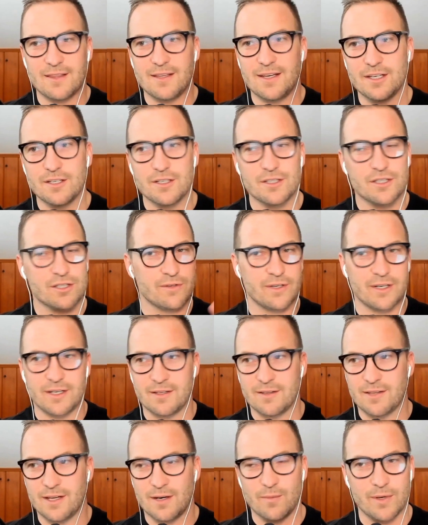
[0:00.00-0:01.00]
the
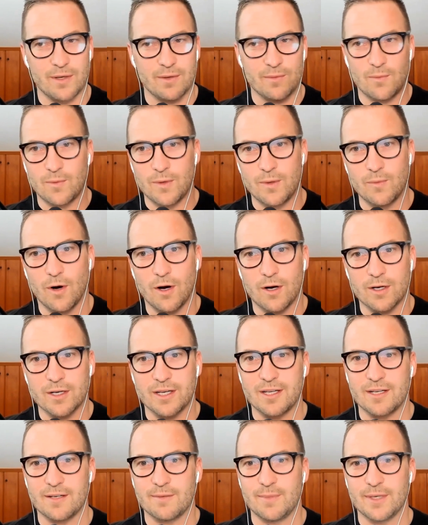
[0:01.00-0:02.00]
industry that we walk in,